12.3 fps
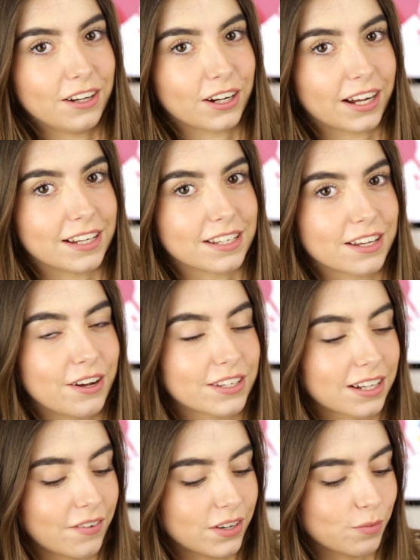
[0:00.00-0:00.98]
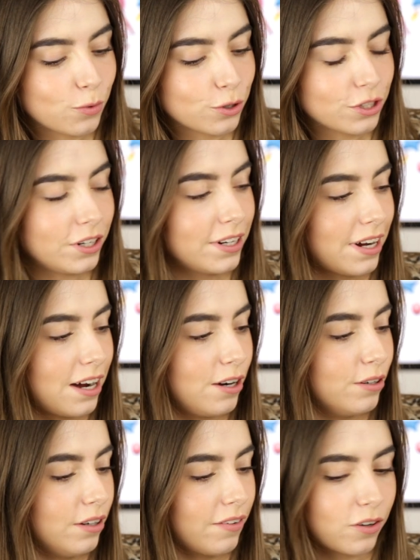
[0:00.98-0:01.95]
okay so it's covered in water and
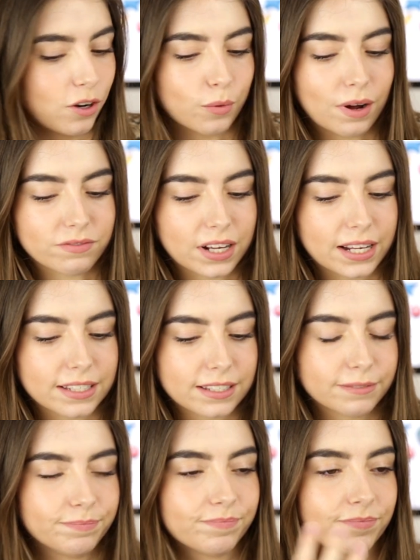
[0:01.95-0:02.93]
now I've got a wet face